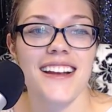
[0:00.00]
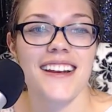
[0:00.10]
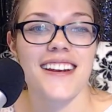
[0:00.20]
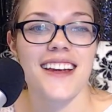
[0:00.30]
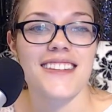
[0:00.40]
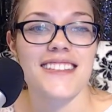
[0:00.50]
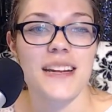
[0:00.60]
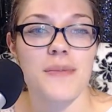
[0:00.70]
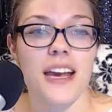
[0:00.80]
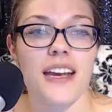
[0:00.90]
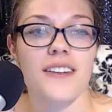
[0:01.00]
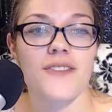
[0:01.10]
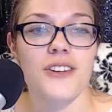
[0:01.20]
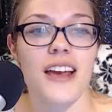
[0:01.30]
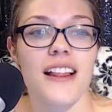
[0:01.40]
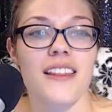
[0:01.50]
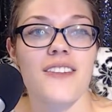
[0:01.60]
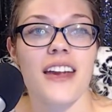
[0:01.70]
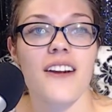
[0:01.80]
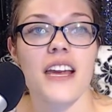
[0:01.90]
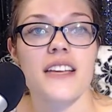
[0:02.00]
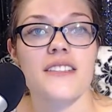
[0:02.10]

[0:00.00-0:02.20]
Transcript: not the Jamie I interviewed. Hello, Carrie.